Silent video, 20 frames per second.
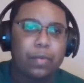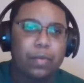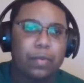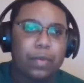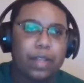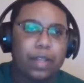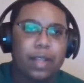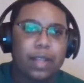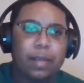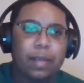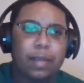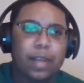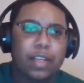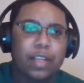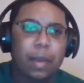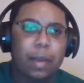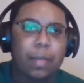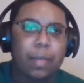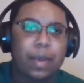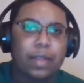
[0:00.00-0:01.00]
with the
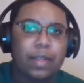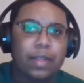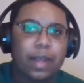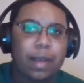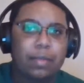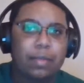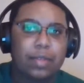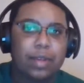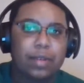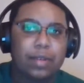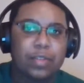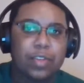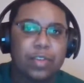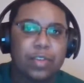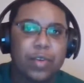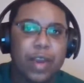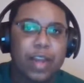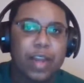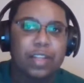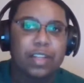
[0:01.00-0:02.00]
elimination of pit stops, no
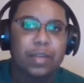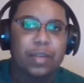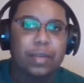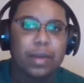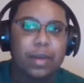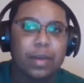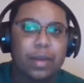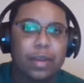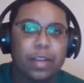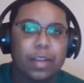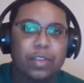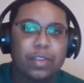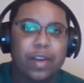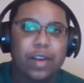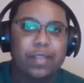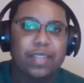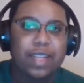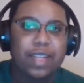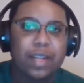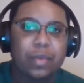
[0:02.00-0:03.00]
strategy, but and
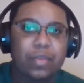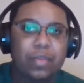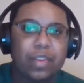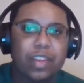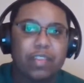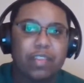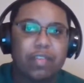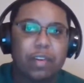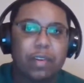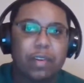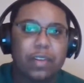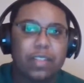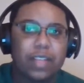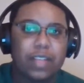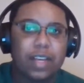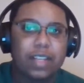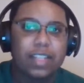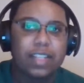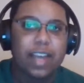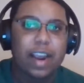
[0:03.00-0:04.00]
drivers had to really focus
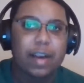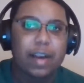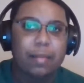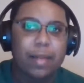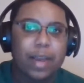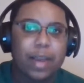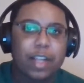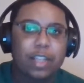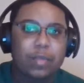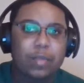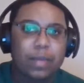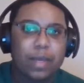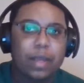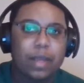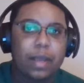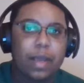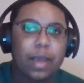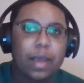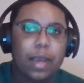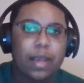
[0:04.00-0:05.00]
on tire management.
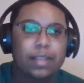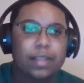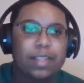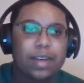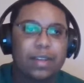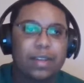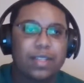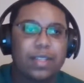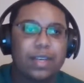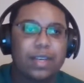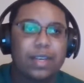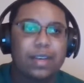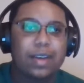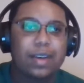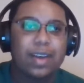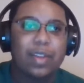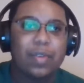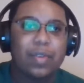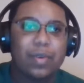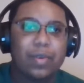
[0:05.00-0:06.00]
And Tatiana
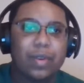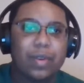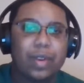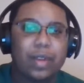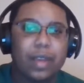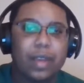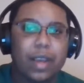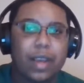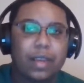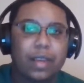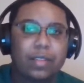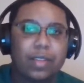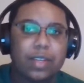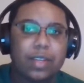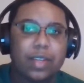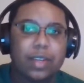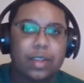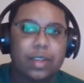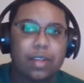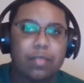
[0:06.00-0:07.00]
Calderon actually
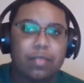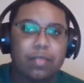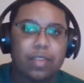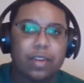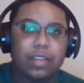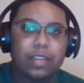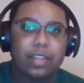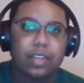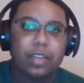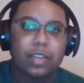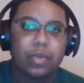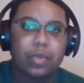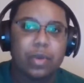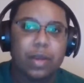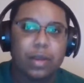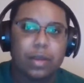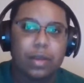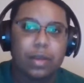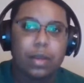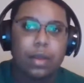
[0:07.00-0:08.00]
ended up finishing
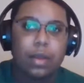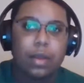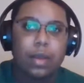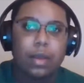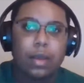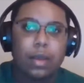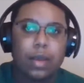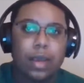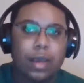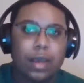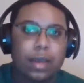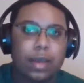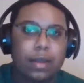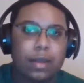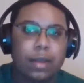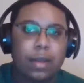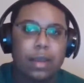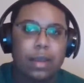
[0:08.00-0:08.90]
12th. And